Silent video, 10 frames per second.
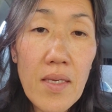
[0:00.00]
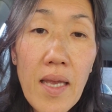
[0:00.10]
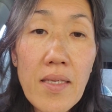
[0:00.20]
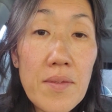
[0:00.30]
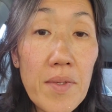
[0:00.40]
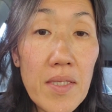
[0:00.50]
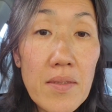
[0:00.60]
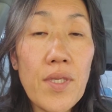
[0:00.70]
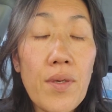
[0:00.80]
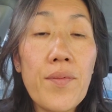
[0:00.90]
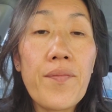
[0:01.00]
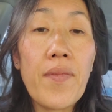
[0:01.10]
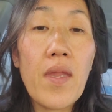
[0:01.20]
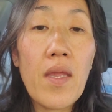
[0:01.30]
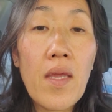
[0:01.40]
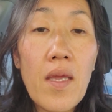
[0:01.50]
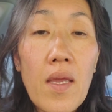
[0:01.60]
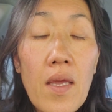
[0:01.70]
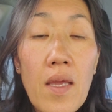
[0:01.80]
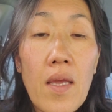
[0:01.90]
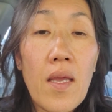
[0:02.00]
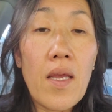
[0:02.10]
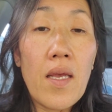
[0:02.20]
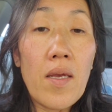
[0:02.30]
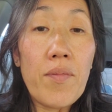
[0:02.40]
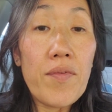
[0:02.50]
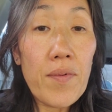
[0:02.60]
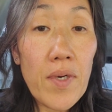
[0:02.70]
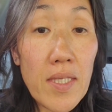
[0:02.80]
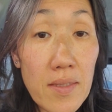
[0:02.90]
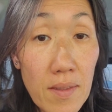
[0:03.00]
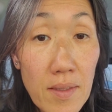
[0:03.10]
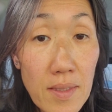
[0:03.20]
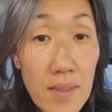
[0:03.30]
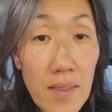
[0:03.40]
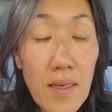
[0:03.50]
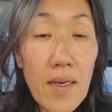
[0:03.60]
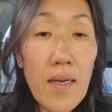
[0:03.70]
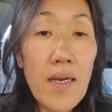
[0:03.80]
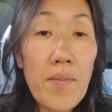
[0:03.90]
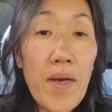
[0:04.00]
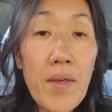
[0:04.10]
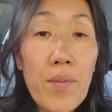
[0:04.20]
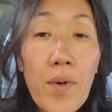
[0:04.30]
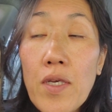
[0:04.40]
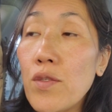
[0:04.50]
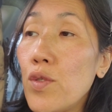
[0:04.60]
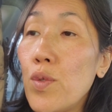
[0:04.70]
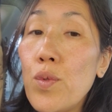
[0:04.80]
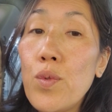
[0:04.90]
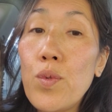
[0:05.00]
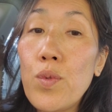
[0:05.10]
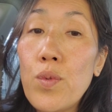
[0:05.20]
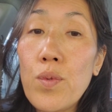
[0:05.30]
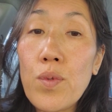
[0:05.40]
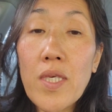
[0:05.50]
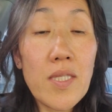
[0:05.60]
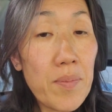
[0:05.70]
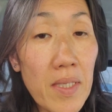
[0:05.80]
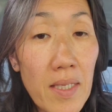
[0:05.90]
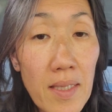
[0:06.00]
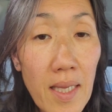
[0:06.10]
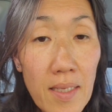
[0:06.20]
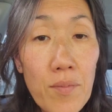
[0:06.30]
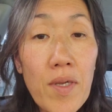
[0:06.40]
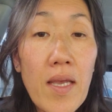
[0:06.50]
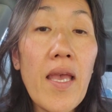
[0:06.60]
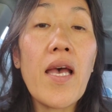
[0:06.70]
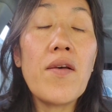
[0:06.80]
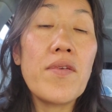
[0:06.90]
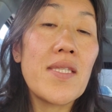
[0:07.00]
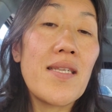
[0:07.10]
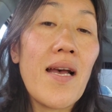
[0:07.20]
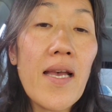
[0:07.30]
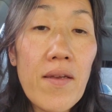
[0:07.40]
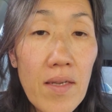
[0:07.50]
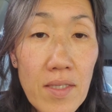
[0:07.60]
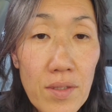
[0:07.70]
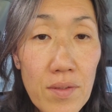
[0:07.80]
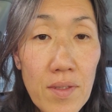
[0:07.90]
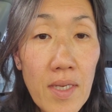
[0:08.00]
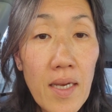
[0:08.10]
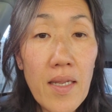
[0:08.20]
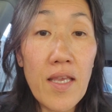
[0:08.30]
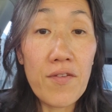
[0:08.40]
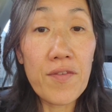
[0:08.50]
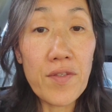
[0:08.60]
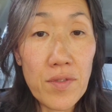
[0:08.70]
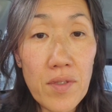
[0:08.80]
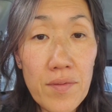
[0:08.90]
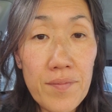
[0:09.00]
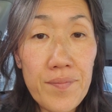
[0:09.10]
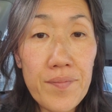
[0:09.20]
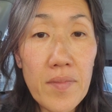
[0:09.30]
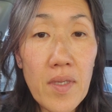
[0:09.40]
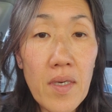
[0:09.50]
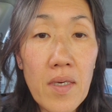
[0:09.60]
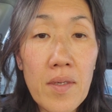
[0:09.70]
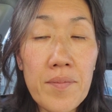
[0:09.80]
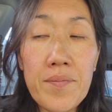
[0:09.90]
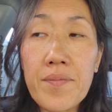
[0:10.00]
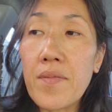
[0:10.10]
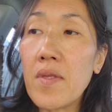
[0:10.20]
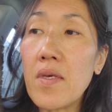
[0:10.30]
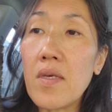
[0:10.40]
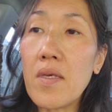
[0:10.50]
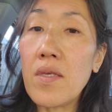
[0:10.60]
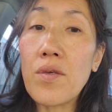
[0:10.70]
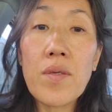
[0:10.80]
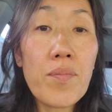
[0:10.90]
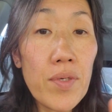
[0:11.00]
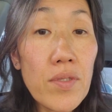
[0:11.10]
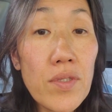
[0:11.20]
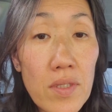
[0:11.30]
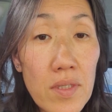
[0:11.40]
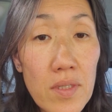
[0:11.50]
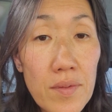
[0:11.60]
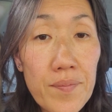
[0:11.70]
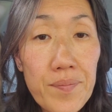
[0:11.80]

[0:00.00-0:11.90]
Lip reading: ask me. So, before I start, I want to explain that what I have is an ionizer, not a filter. You can purchase